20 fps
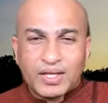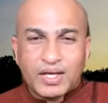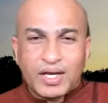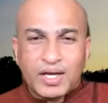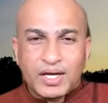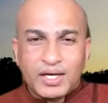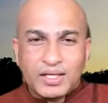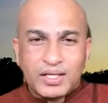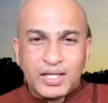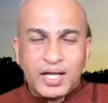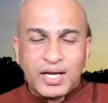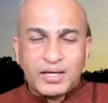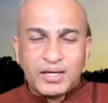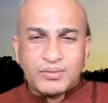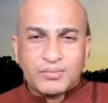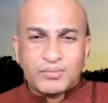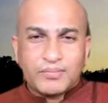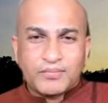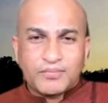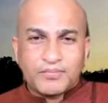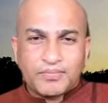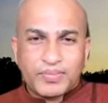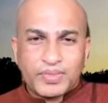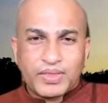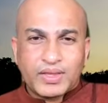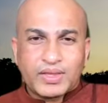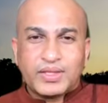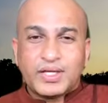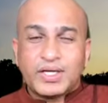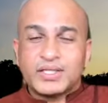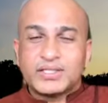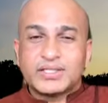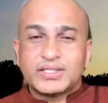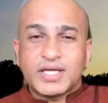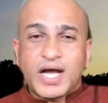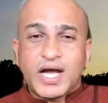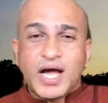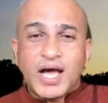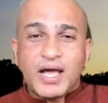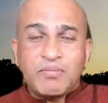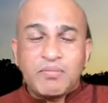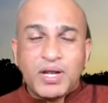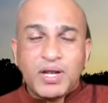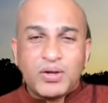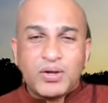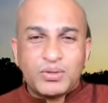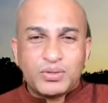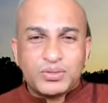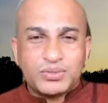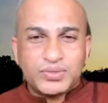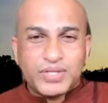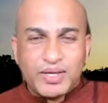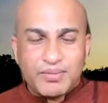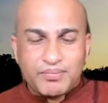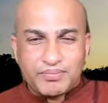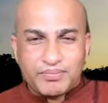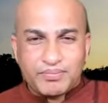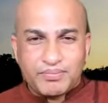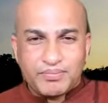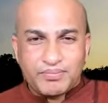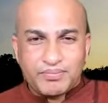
And then the sky belong to them.